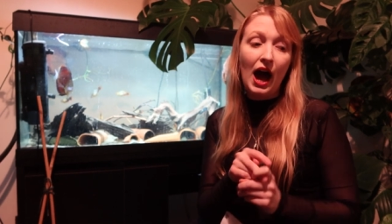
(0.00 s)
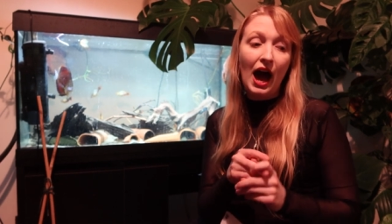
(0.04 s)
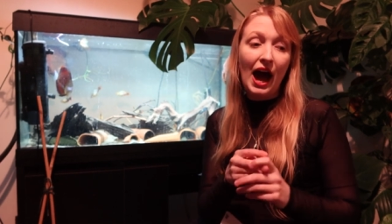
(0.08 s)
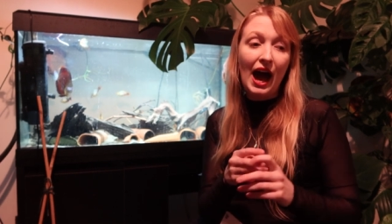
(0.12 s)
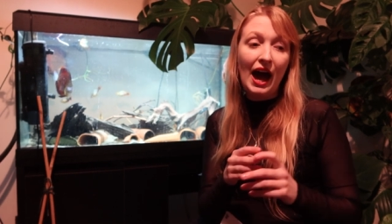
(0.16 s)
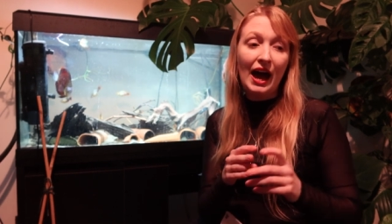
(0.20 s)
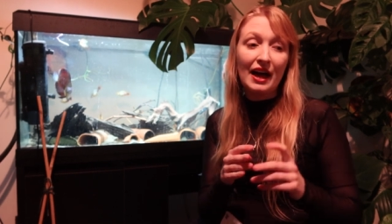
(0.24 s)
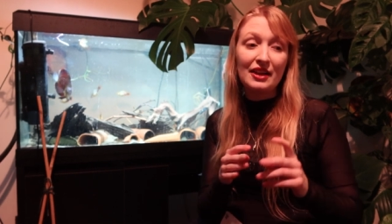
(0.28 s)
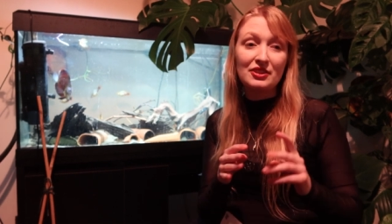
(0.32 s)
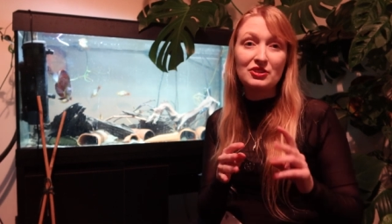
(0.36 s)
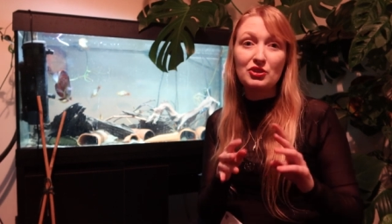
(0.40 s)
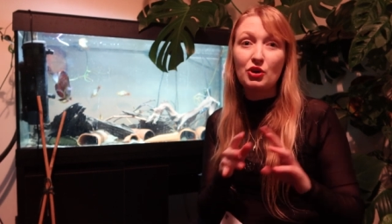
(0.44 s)

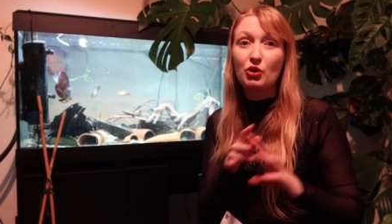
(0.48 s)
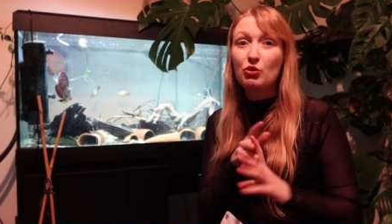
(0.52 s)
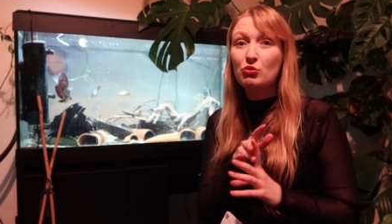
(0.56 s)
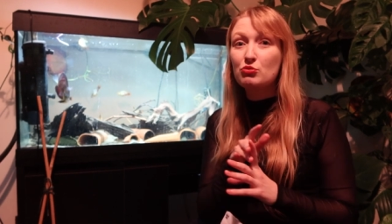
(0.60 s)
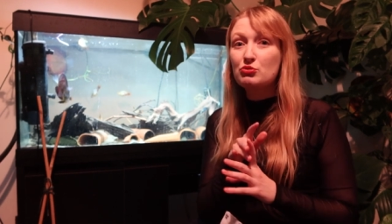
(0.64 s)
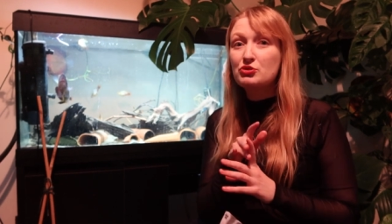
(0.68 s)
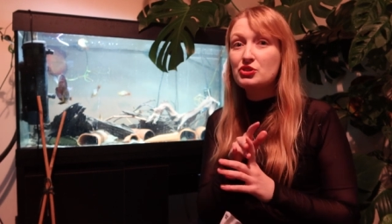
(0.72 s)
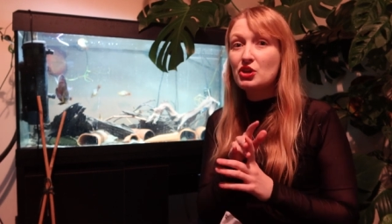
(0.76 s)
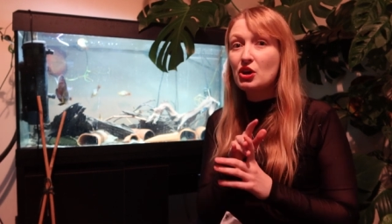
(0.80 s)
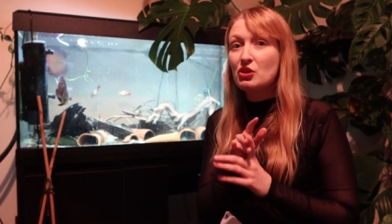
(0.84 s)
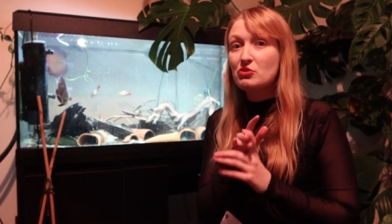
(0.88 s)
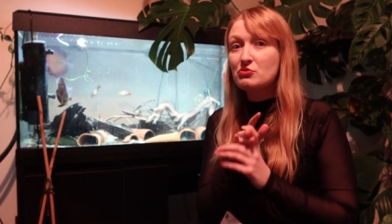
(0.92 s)
and
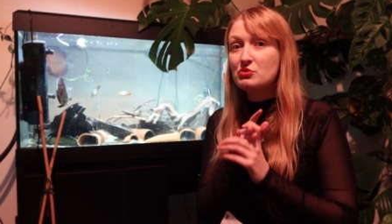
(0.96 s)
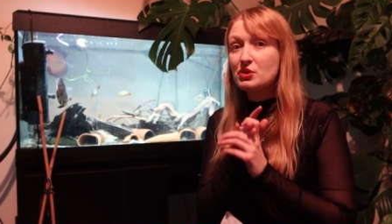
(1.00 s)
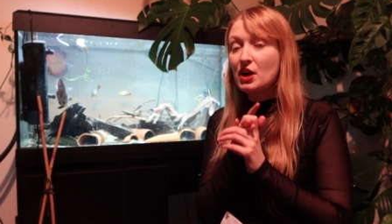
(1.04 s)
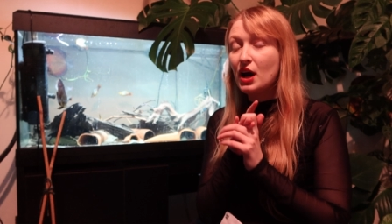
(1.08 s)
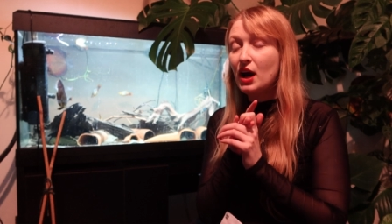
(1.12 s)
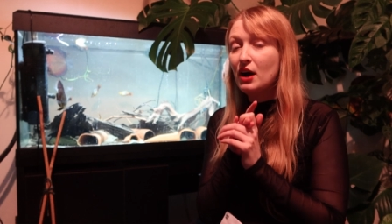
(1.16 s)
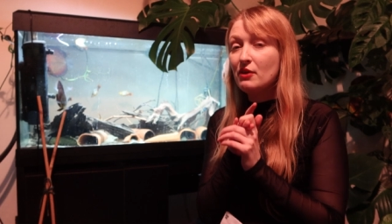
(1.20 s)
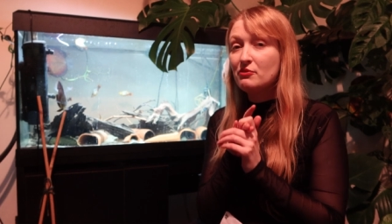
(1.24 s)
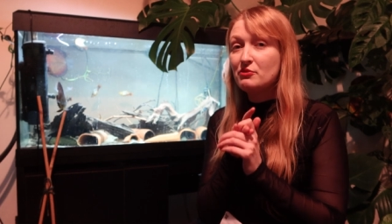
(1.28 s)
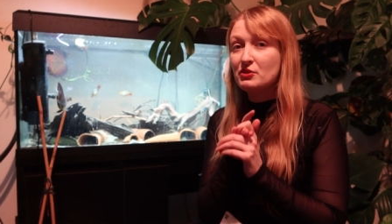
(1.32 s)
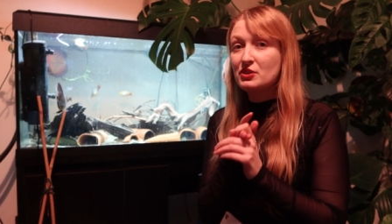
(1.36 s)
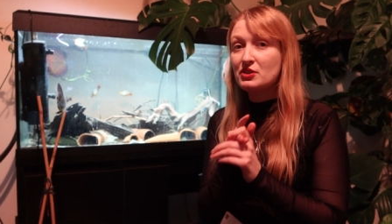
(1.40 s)
also
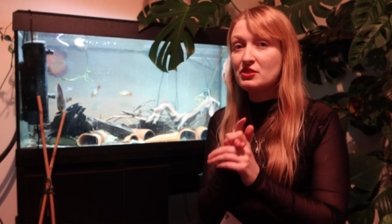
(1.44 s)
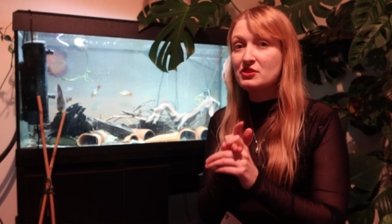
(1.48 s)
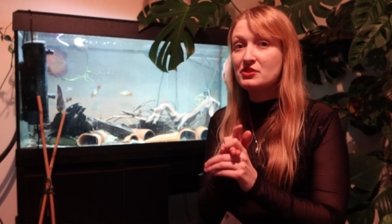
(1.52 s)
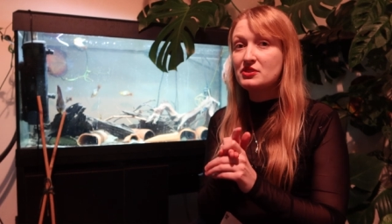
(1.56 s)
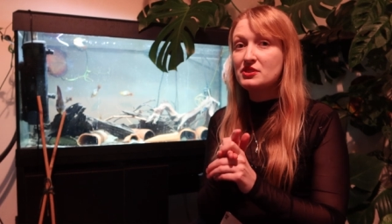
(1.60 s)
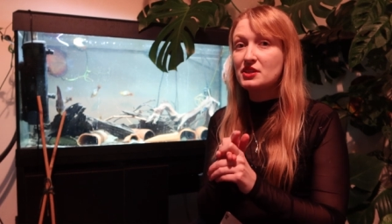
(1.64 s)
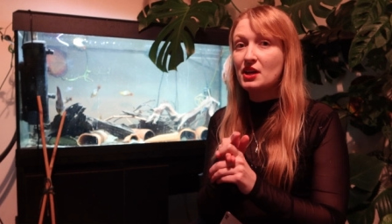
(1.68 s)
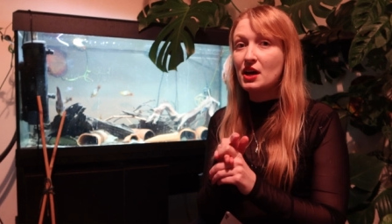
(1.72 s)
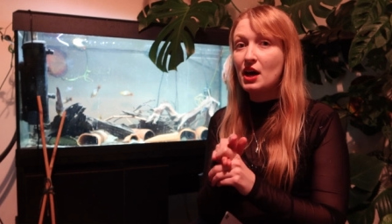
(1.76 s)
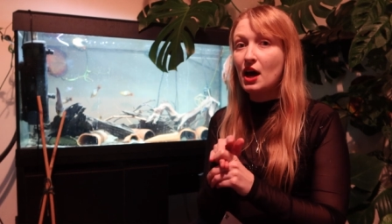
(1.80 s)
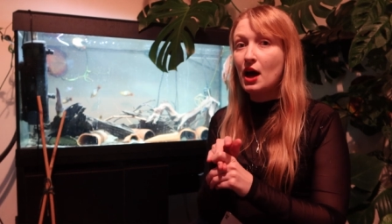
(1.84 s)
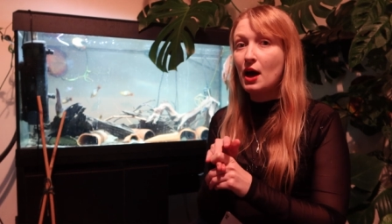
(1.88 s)

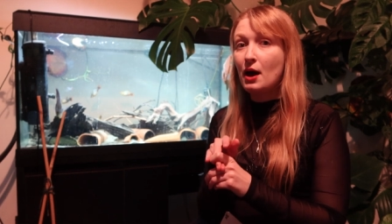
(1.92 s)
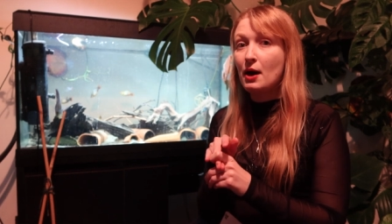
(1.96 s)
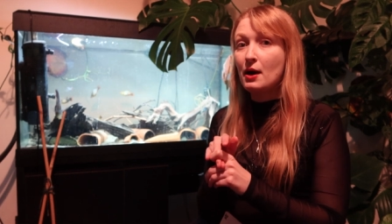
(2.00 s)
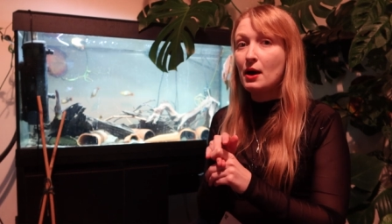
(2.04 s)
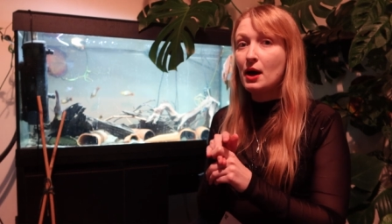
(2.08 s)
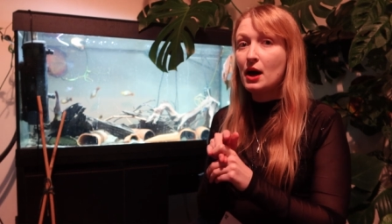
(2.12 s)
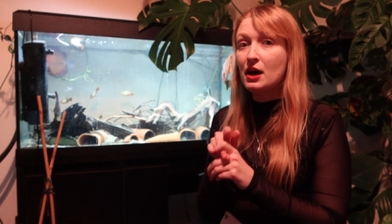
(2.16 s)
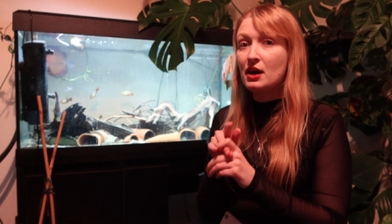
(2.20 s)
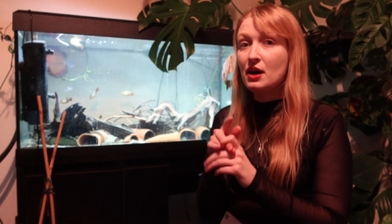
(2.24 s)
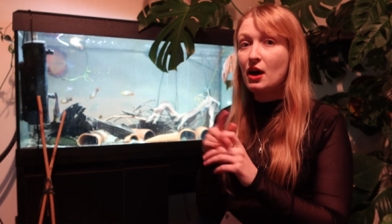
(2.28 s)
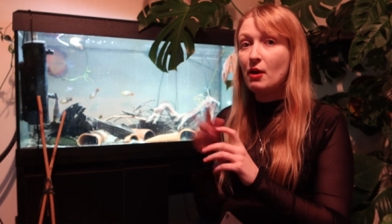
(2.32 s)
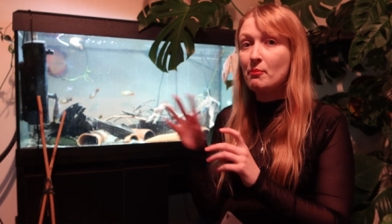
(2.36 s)
covers
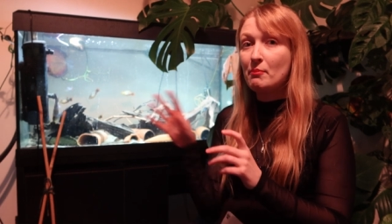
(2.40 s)
a